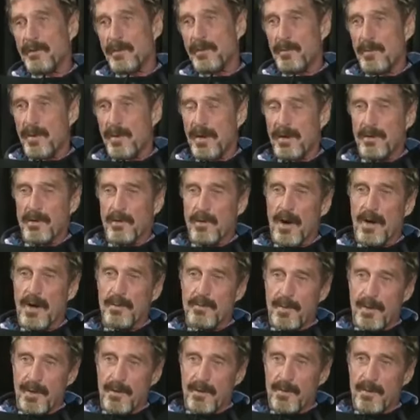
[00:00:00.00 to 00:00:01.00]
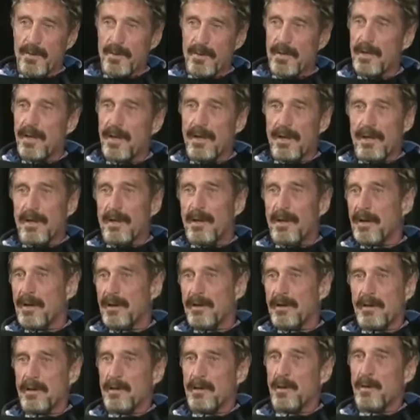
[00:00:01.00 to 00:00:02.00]
if you pay the right people, and
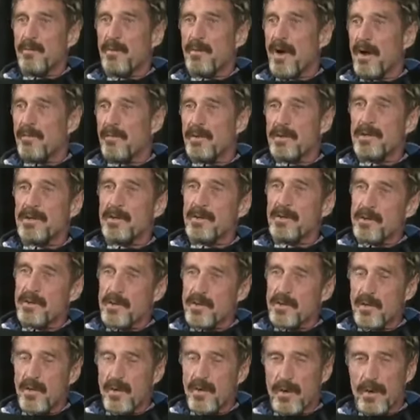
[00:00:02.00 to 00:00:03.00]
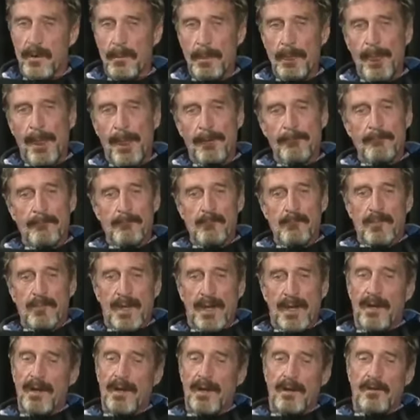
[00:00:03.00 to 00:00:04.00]
and your profits can soar.
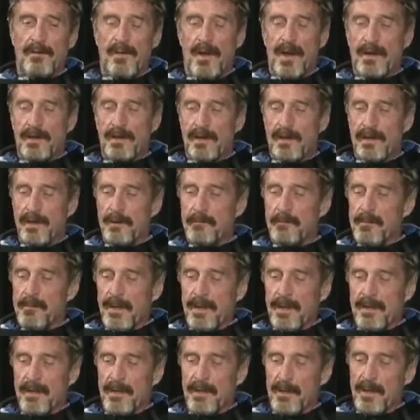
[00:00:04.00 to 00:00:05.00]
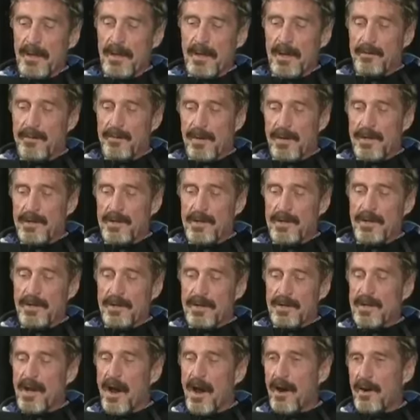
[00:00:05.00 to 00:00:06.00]
Uh, and in fact, the the, the uh,
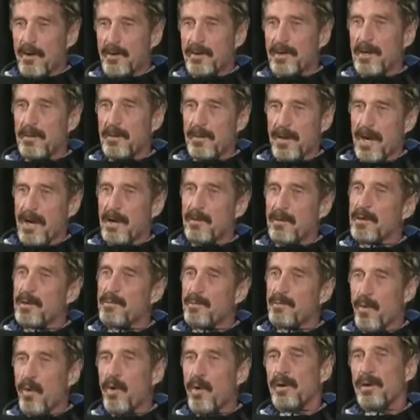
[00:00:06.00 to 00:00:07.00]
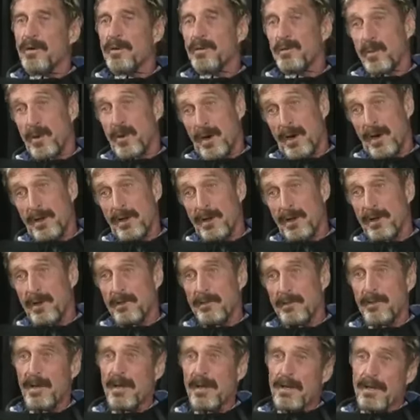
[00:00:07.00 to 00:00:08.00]
Belizean soccer team came to Portland, where I
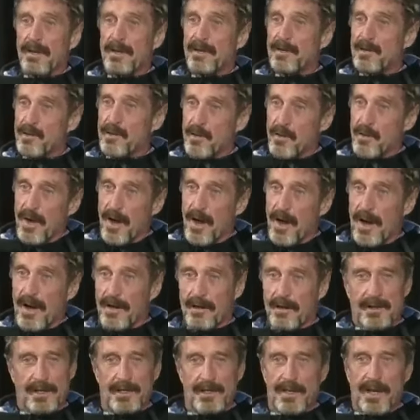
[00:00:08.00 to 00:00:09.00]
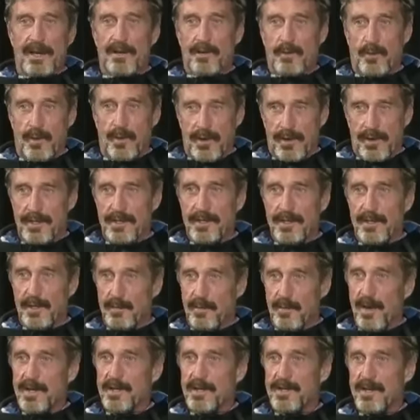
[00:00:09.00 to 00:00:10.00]
live, in July. And that's kind of weird, isn't it?
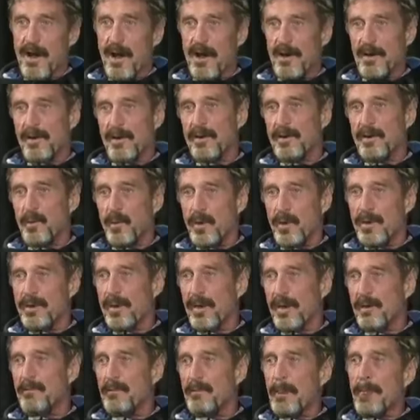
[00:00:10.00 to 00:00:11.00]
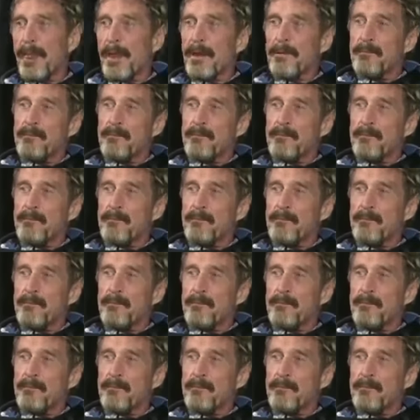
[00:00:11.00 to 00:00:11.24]
To play soccer, and with them,